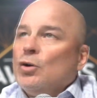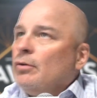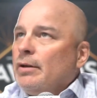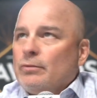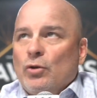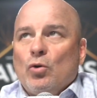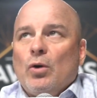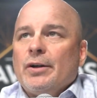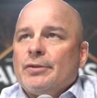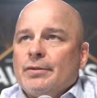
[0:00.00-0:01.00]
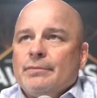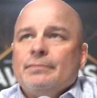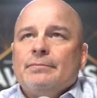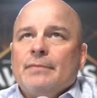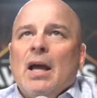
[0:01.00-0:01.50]
No, no question.
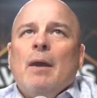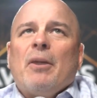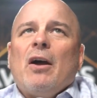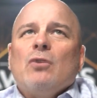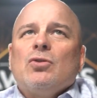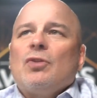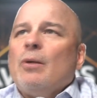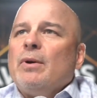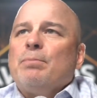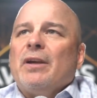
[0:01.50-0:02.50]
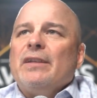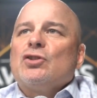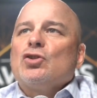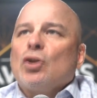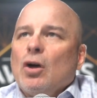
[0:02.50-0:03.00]
But I also thought we
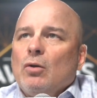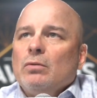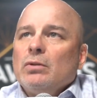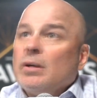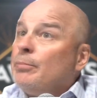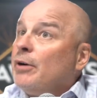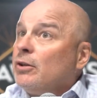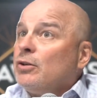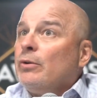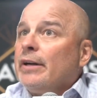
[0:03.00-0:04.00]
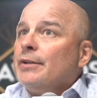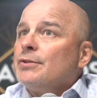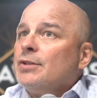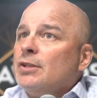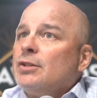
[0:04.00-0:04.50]
played slow. Compared to the regular
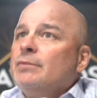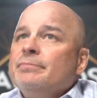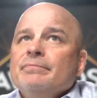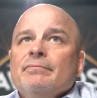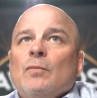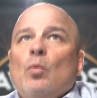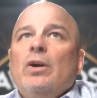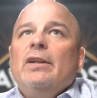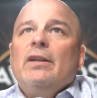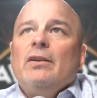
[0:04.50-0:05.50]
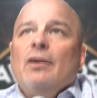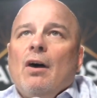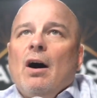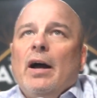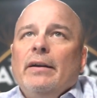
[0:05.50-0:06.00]
season, we did
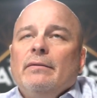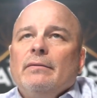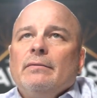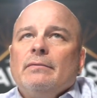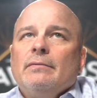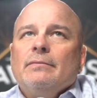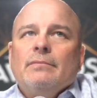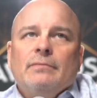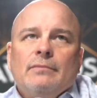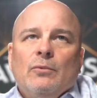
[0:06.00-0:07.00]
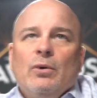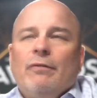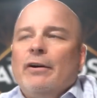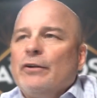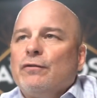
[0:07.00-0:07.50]
not... We were
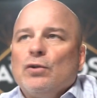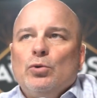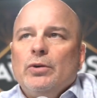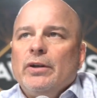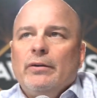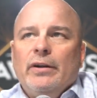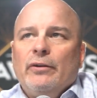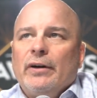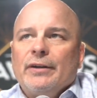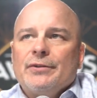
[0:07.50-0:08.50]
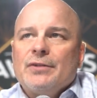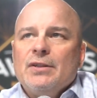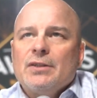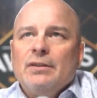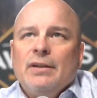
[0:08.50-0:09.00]
very fluid in the regular
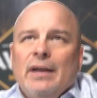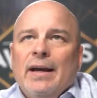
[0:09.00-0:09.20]
season.